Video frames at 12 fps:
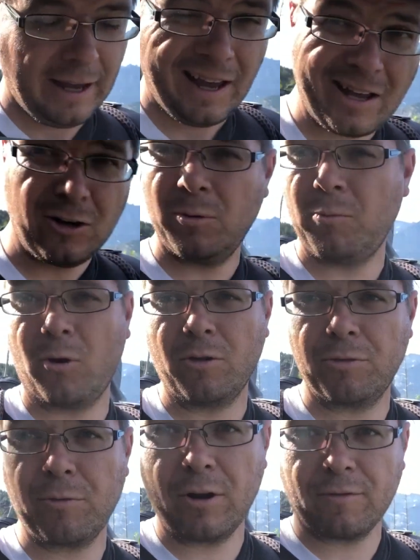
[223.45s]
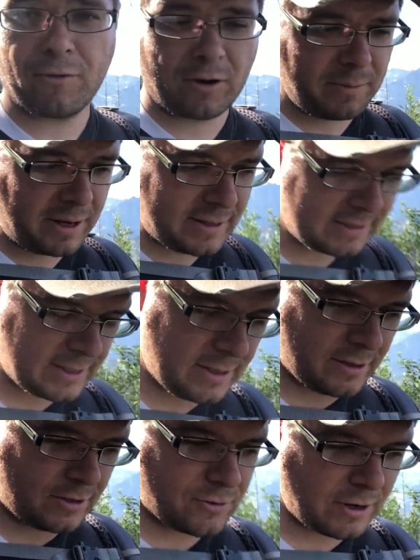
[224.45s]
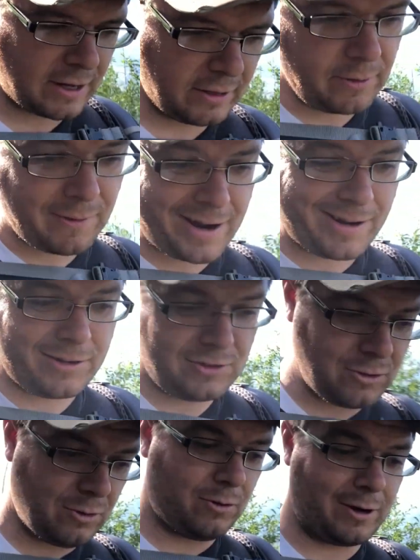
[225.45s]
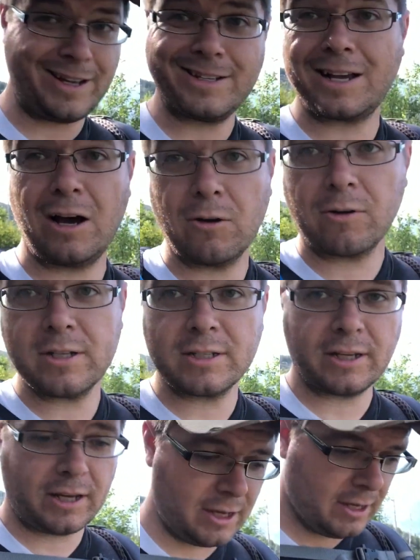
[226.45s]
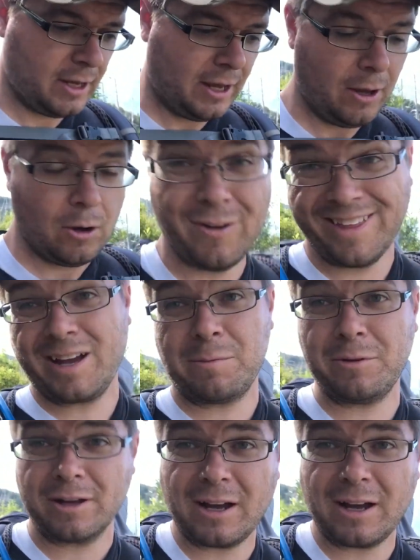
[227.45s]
And no more than 3 or 4 minutes into the trail, he ran into a sow grizzly with a couple of